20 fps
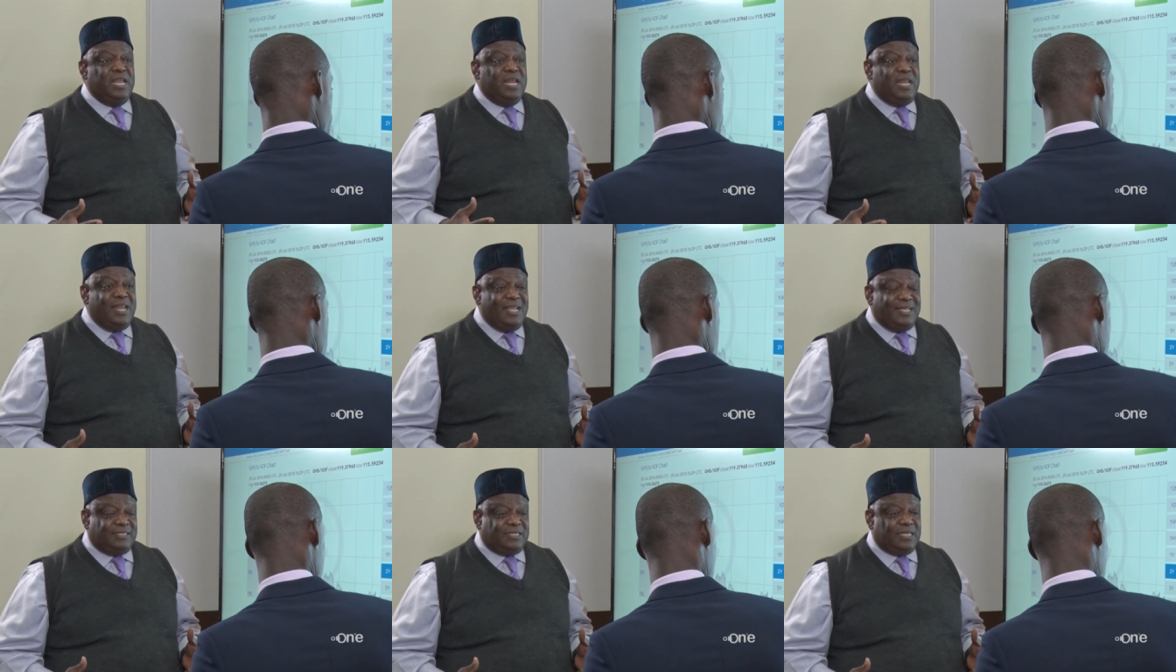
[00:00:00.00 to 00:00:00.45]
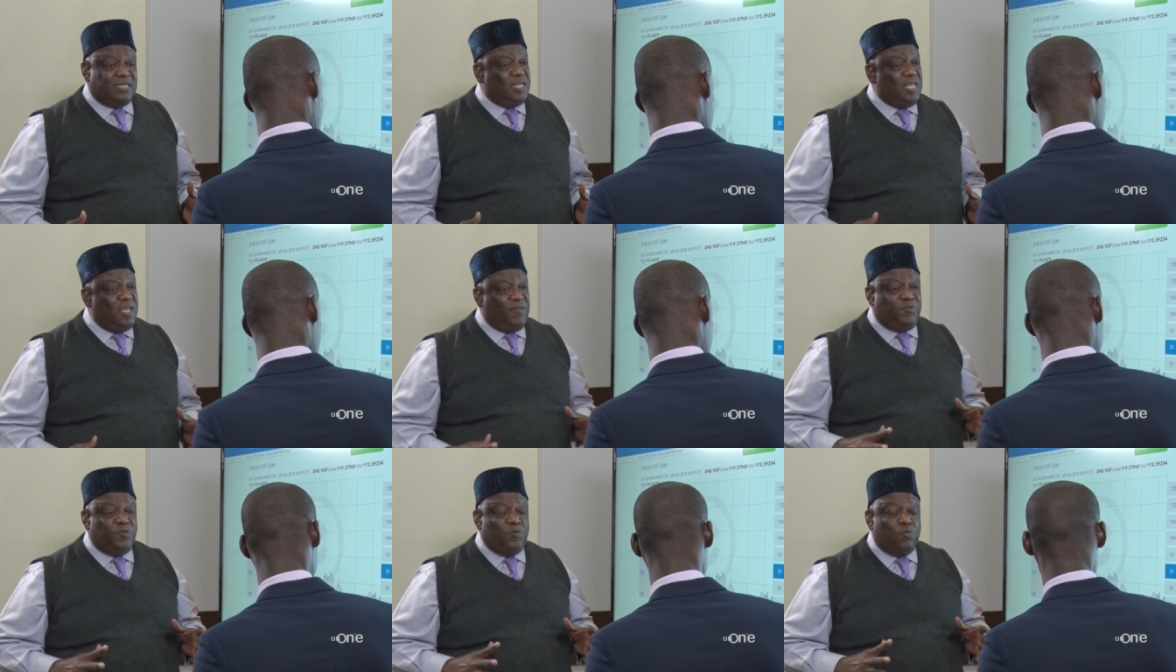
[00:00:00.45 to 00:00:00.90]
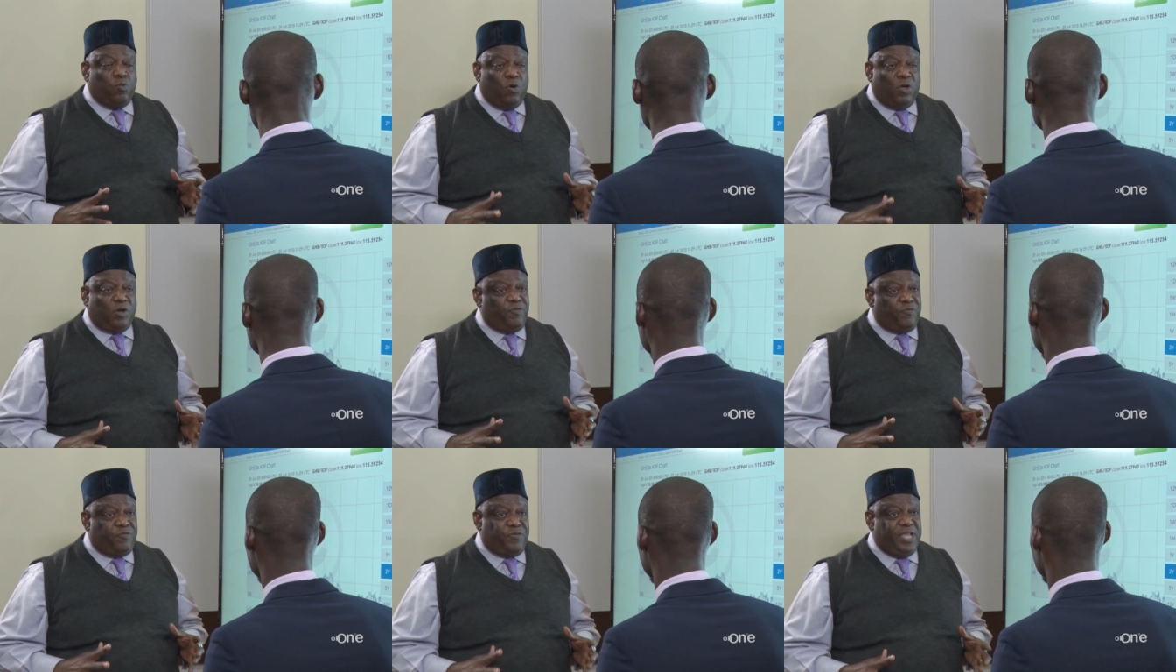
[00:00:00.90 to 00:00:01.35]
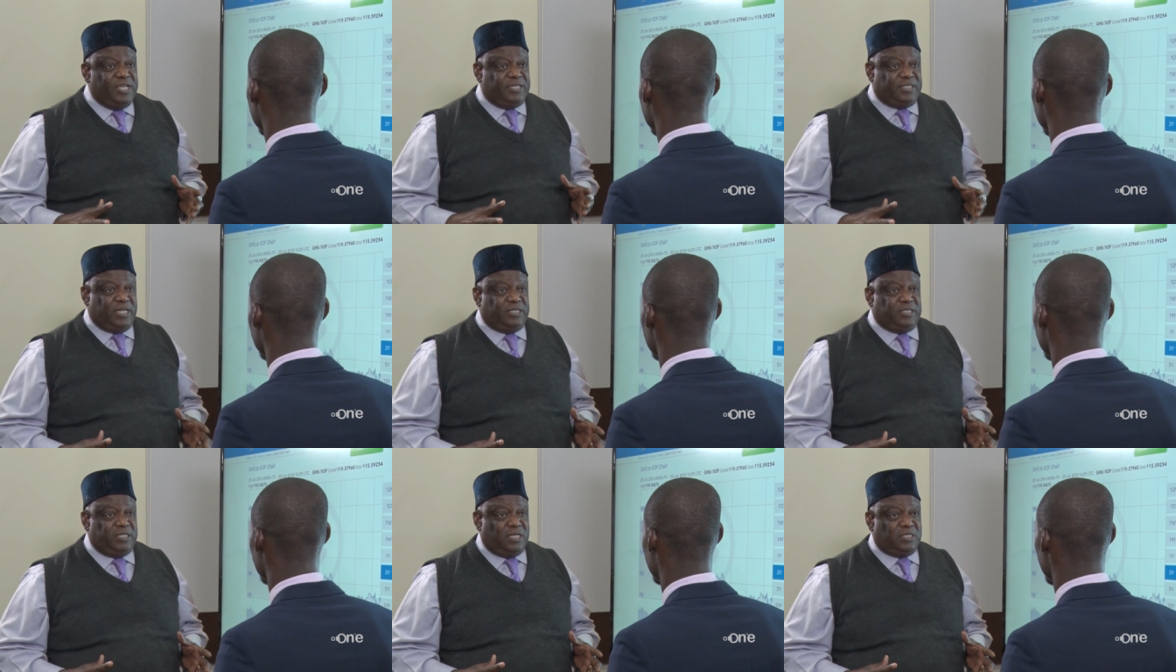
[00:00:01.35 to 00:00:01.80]
listen, if you want free
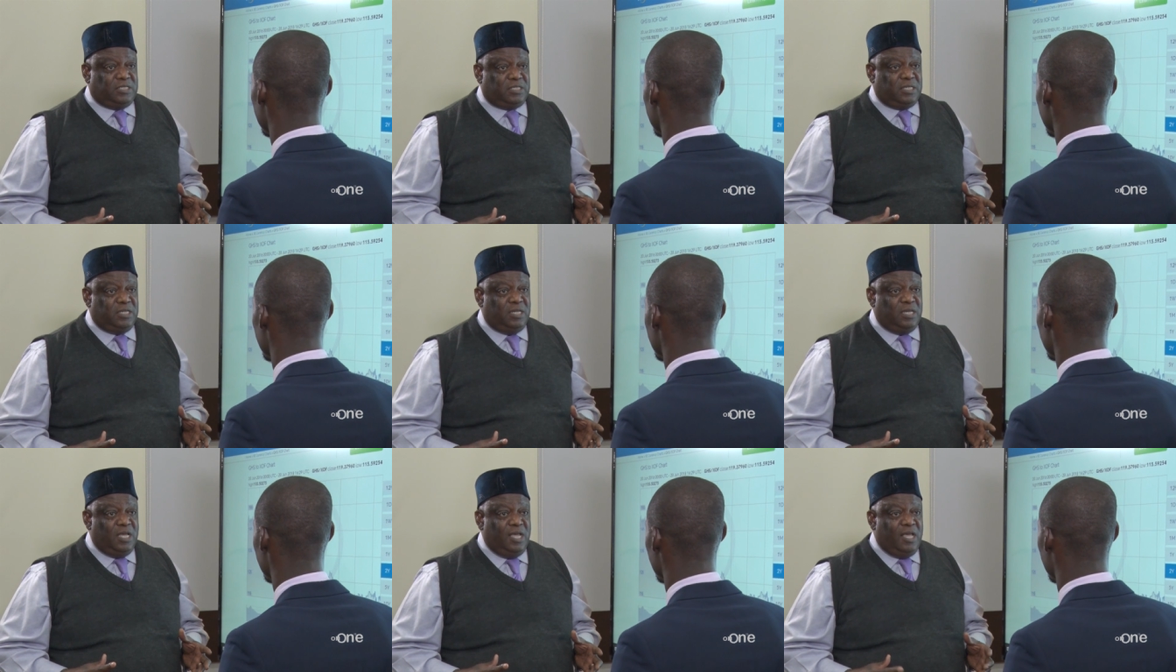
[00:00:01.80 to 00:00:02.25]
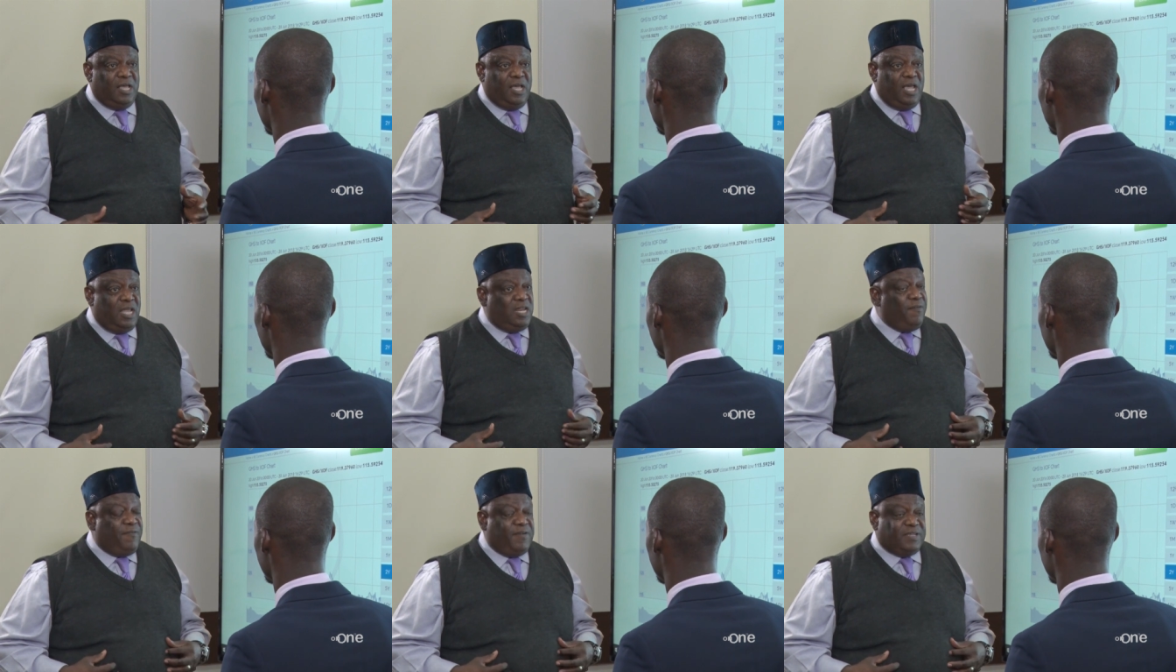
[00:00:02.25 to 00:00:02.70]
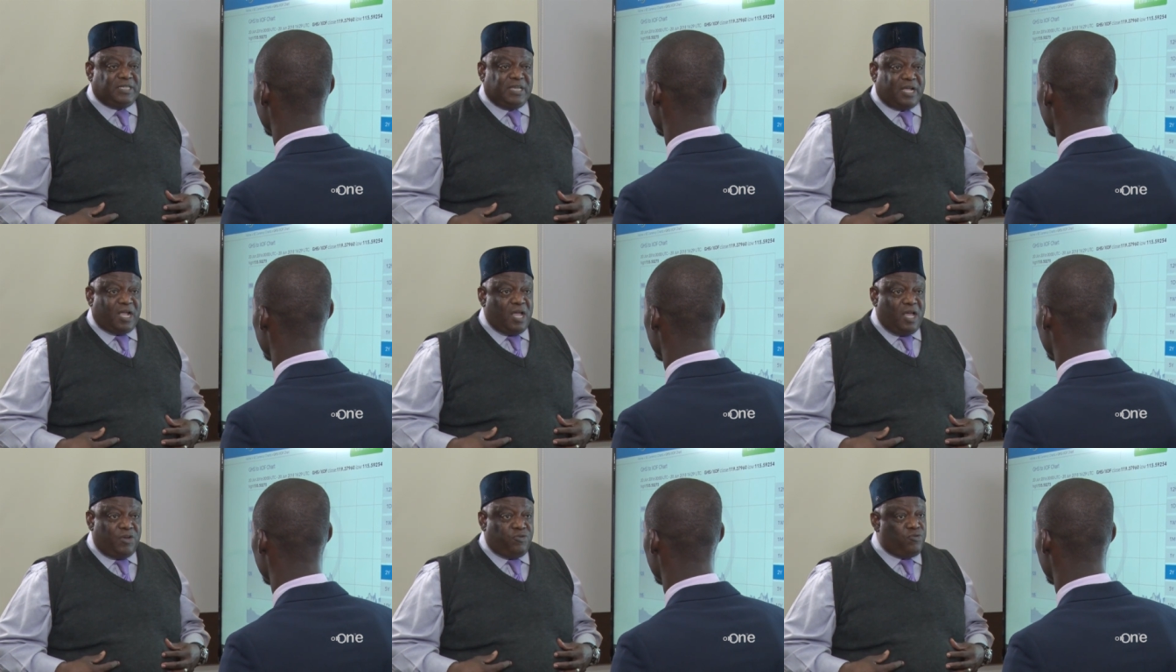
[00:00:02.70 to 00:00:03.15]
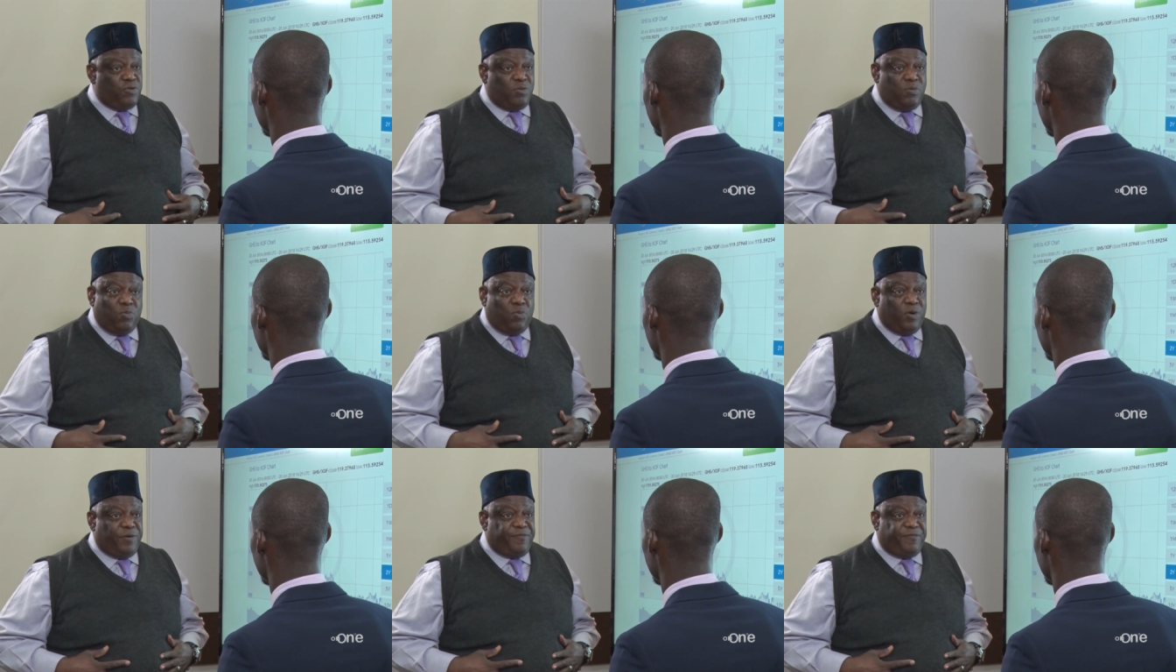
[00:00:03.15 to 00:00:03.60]
SHS, and if as a country
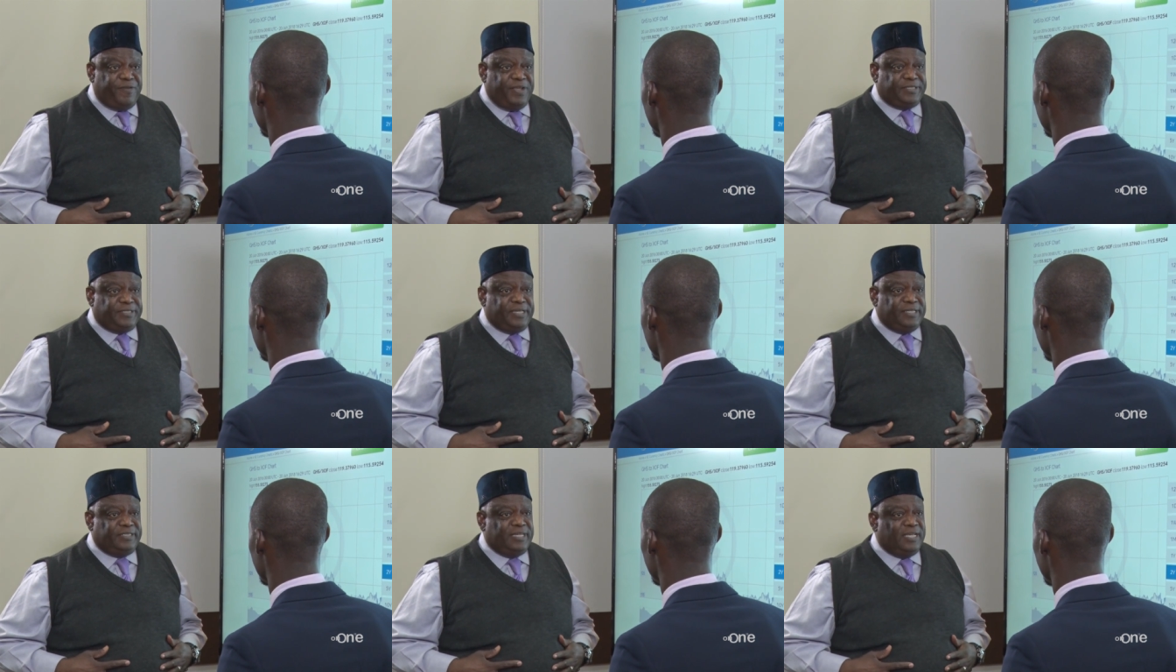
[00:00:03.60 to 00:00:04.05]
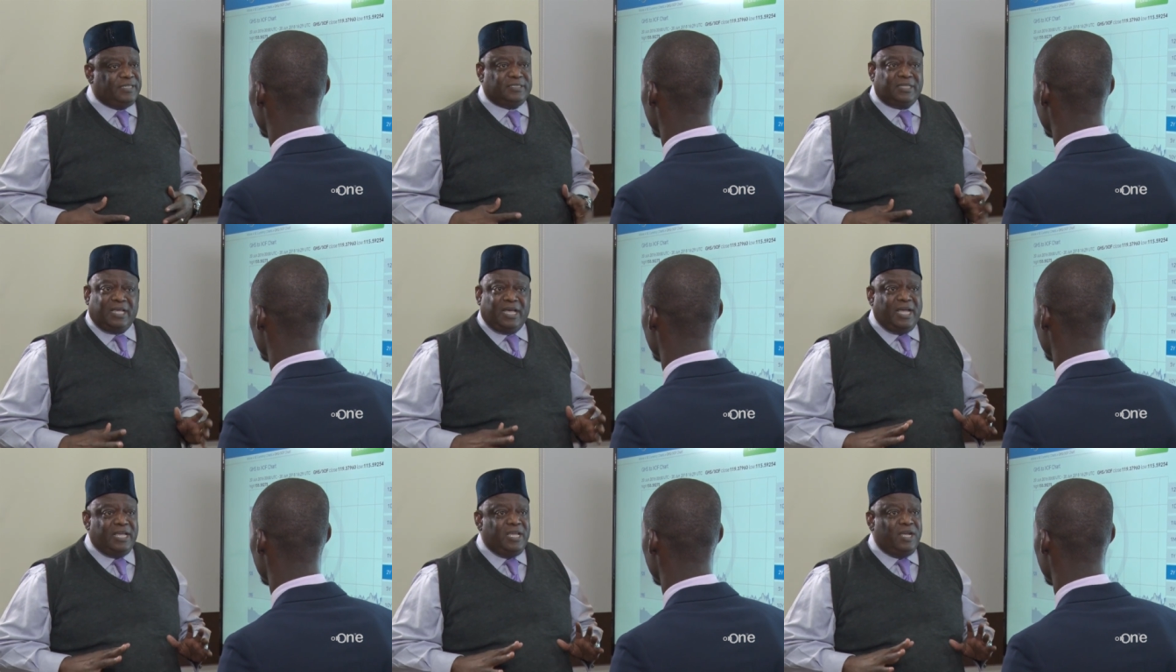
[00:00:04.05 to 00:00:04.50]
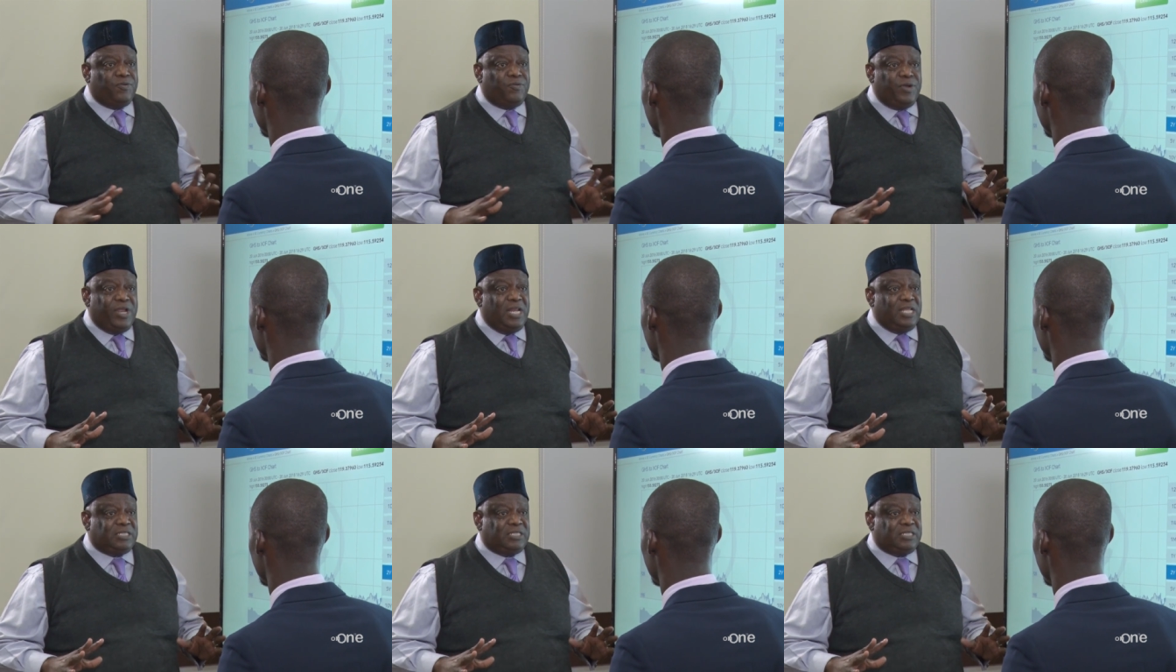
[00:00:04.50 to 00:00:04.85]
we want free SHS, I agree.